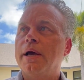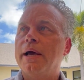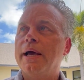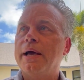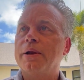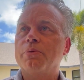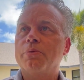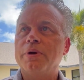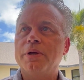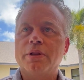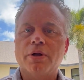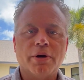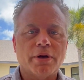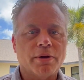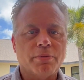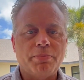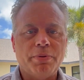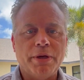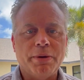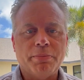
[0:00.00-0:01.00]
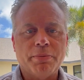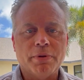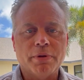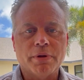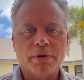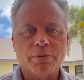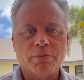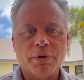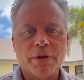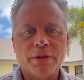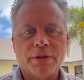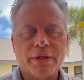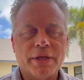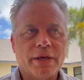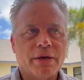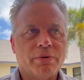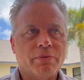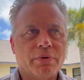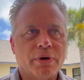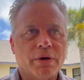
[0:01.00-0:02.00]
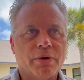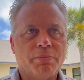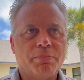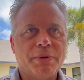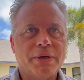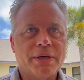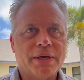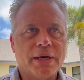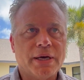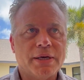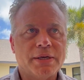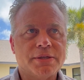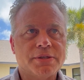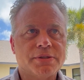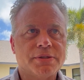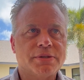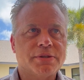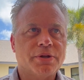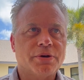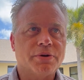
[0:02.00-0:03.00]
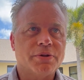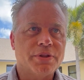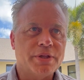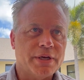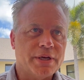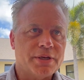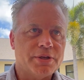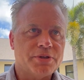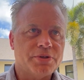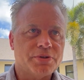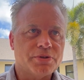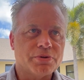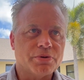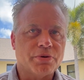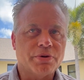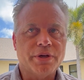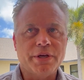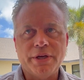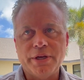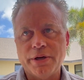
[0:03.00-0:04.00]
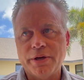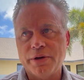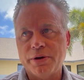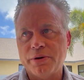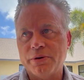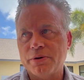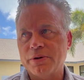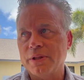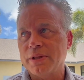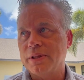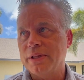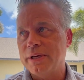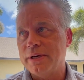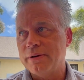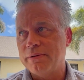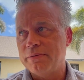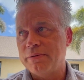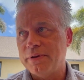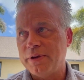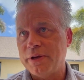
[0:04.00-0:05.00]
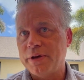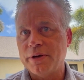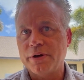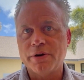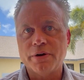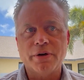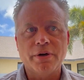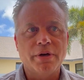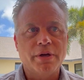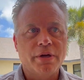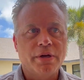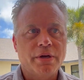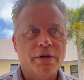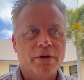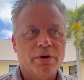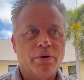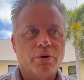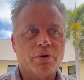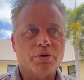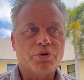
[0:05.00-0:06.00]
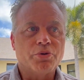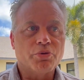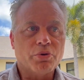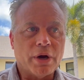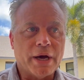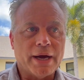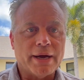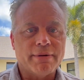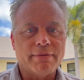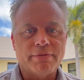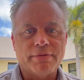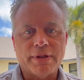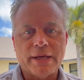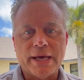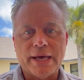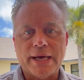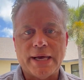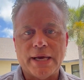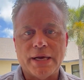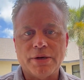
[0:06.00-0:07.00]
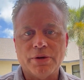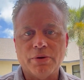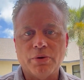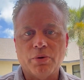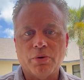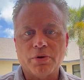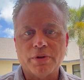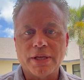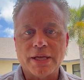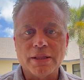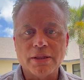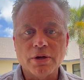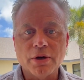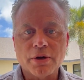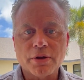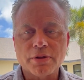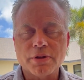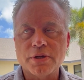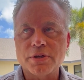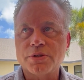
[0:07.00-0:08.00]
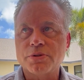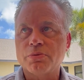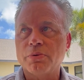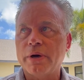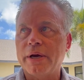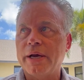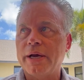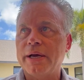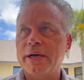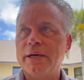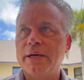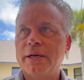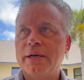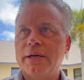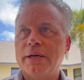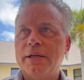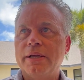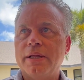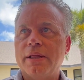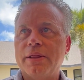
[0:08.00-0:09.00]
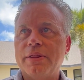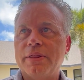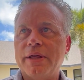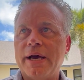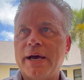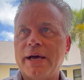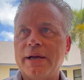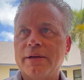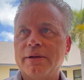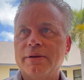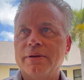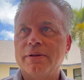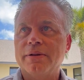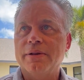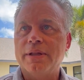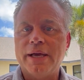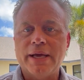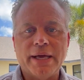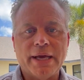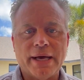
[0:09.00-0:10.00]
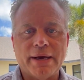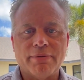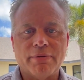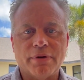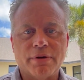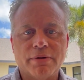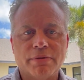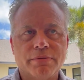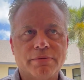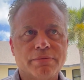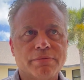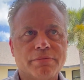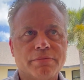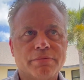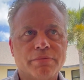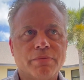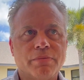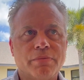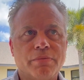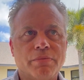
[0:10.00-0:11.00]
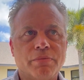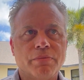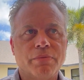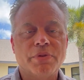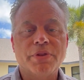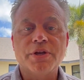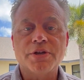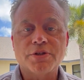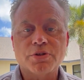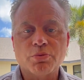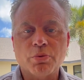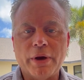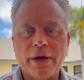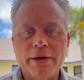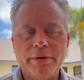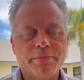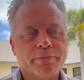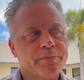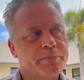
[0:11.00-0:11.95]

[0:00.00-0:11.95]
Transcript: And we look at people and we think, well, because they're this or here or live here or drive that or they look this way, that they have it this way.